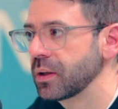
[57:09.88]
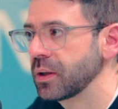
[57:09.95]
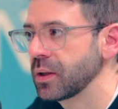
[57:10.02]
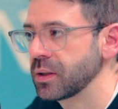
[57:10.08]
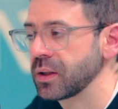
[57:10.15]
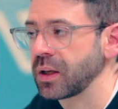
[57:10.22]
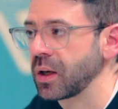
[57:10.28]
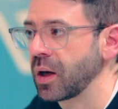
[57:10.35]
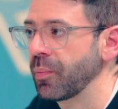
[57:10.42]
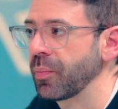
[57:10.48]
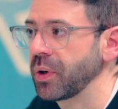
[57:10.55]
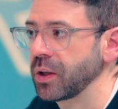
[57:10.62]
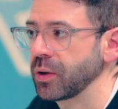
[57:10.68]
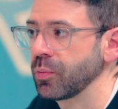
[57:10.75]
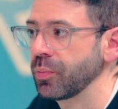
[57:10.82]
is the
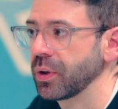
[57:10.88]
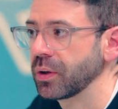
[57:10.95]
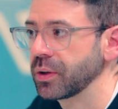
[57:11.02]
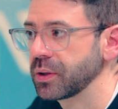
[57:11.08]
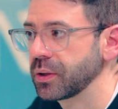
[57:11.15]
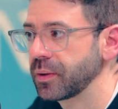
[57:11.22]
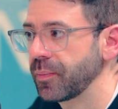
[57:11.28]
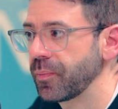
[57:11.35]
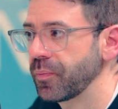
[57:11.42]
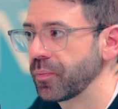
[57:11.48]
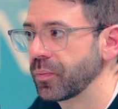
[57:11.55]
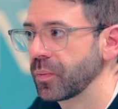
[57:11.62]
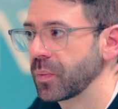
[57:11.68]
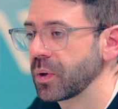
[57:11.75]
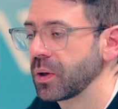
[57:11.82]
company you build.
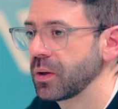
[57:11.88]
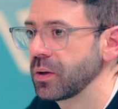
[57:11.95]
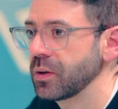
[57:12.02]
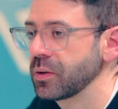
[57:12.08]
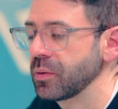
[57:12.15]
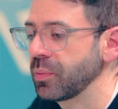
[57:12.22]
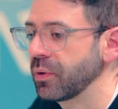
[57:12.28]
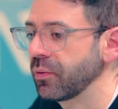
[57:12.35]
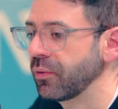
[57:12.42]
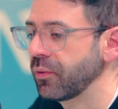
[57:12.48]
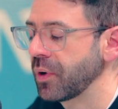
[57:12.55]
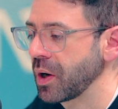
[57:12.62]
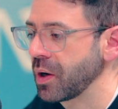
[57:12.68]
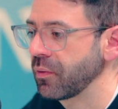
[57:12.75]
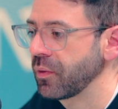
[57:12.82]
So be
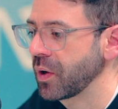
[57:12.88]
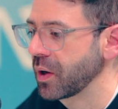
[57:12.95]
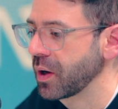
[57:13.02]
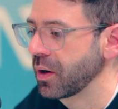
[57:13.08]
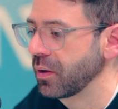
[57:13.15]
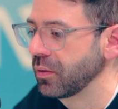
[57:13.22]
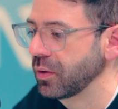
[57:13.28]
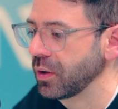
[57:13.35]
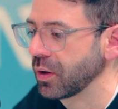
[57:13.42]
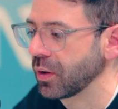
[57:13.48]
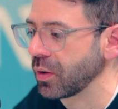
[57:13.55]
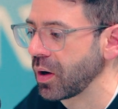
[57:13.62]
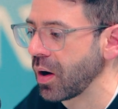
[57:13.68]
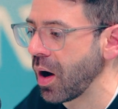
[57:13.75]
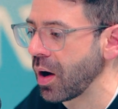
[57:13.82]
very, very,
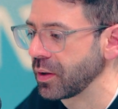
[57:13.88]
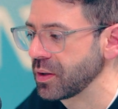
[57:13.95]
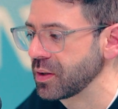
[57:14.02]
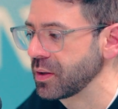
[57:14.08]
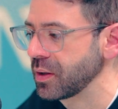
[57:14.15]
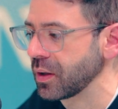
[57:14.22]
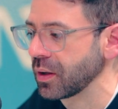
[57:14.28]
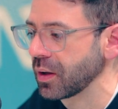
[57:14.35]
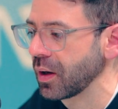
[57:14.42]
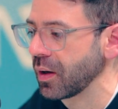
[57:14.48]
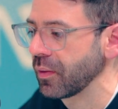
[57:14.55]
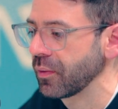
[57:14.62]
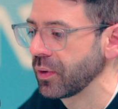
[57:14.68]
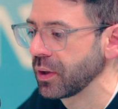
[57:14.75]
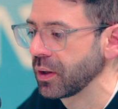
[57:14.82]
cognizant
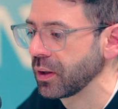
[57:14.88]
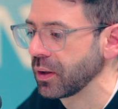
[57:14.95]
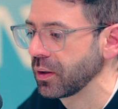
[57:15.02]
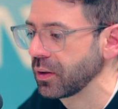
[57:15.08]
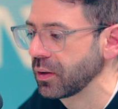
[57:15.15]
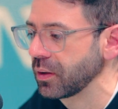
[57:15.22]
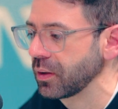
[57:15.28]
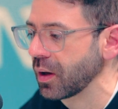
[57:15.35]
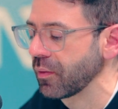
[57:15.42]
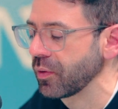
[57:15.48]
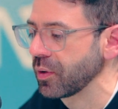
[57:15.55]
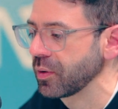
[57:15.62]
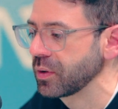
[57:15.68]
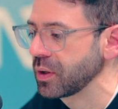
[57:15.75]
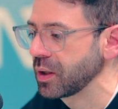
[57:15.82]
of the
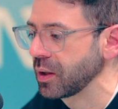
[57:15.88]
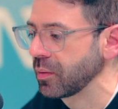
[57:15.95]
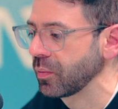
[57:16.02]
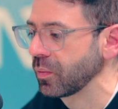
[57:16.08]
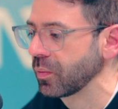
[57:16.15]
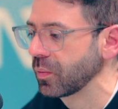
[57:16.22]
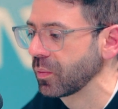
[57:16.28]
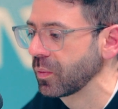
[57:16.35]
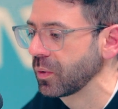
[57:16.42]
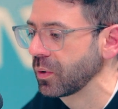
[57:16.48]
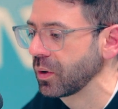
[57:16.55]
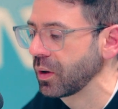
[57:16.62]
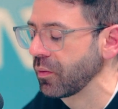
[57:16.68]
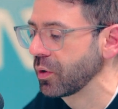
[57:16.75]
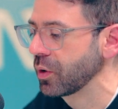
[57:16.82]
team,
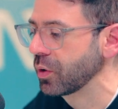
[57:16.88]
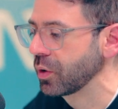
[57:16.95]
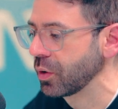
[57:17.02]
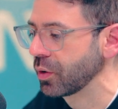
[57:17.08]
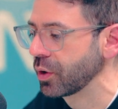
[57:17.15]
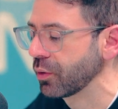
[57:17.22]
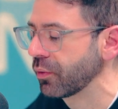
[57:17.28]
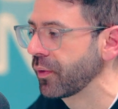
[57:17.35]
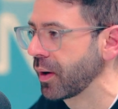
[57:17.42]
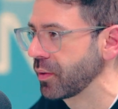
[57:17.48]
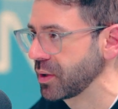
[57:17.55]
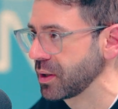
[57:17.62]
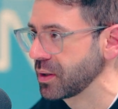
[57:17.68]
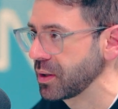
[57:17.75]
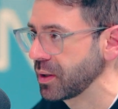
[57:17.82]
of your
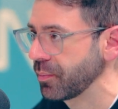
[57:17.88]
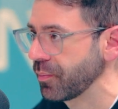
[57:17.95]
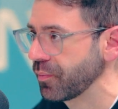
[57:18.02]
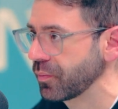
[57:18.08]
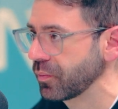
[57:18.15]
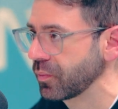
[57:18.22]
founding team.